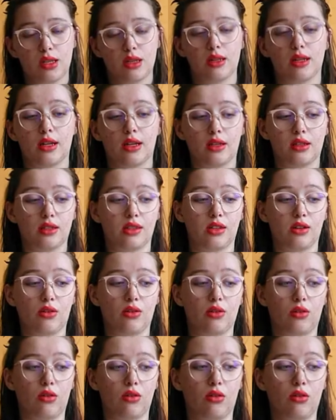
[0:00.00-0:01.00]
Like there
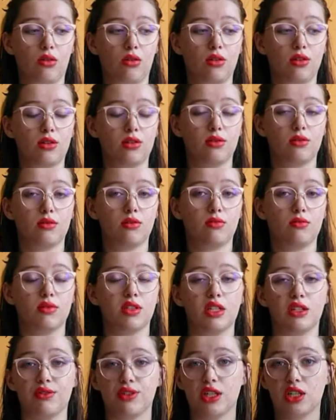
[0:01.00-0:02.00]
are
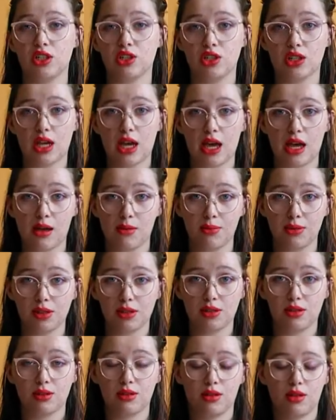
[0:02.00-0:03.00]
divination
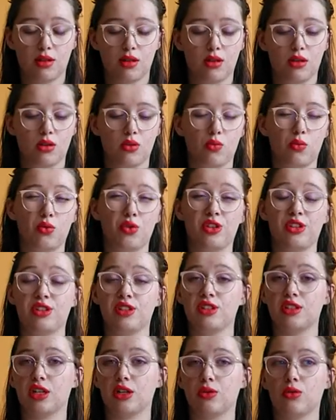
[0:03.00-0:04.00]
apps
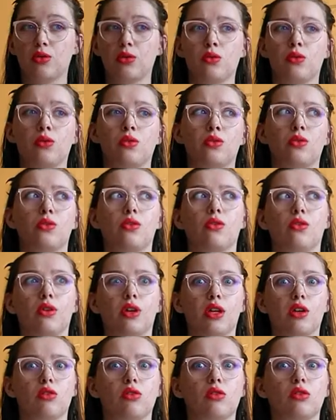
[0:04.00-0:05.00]
with tarot,
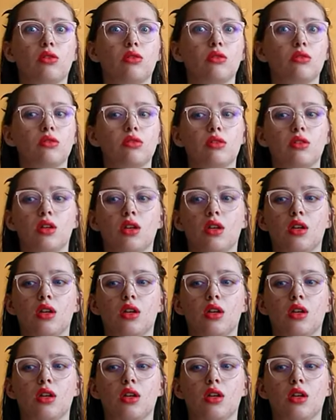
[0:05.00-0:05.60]
oracles,